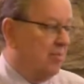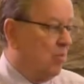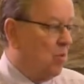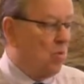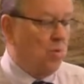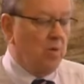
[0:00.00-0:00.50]

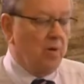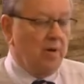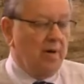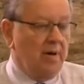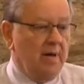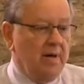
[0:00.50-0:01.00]

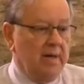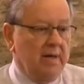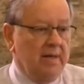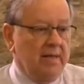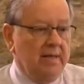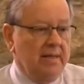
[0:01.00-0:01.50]
more
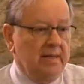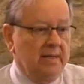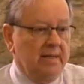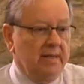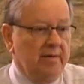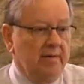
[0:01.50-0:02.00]

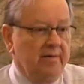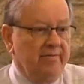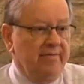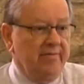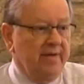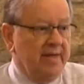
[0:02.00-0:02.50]

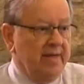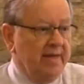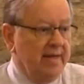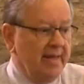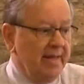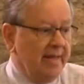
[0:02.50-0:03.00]
of
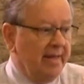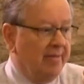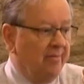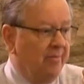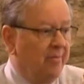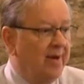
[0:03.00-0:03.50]

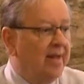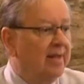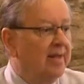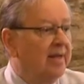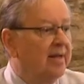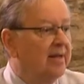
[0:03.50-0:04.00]
a
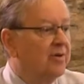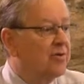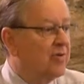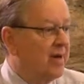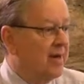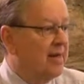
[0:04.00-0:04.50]

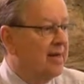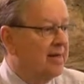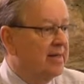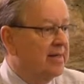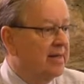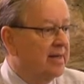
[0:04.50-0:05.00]

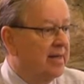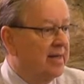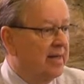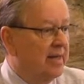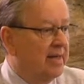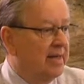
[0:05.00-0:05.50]
well-trained,
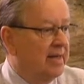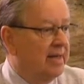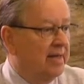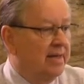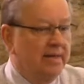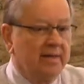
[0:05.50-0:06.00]
you
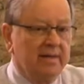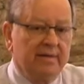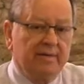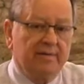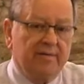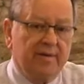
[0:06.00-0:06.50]

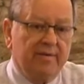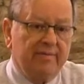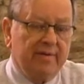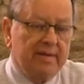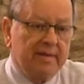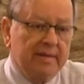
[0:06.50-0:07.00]

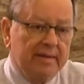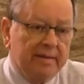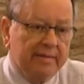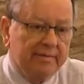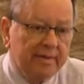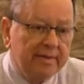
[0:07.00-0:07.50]
have
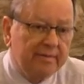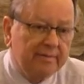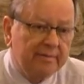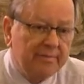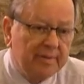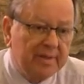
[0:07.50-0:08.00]

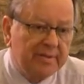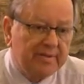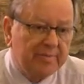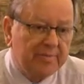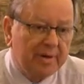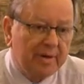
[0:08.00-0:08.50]
greater
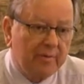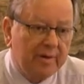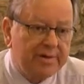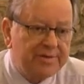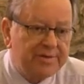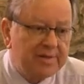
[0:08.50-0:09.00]
military
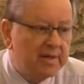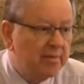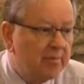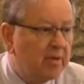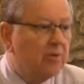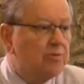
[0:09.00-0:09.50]
prowess,
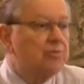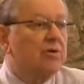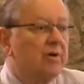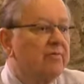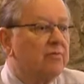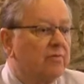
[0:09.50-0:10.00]
because you
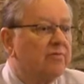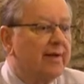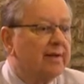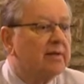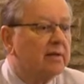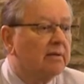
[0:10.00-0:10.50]
have to
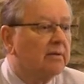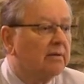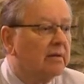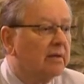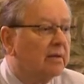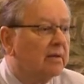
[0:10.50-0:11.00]
fight
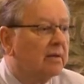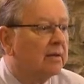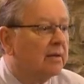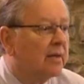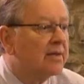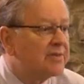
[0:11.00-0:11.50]

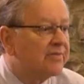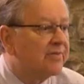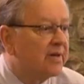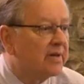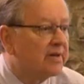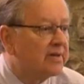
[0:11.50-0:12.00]
as a
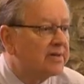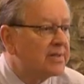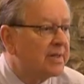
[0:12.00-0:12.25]
frontier.